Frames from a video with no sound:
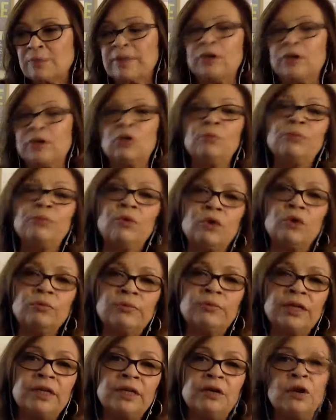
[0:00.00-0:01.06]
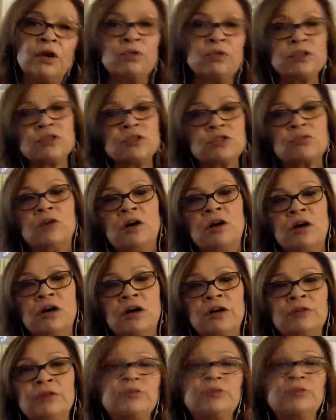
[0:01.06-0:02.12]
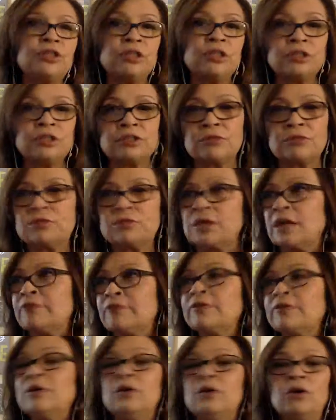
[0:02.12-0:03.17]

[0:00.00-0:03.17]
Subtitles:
oh, poor me, oh, it's so hard, oh, teaching is so tough, oh,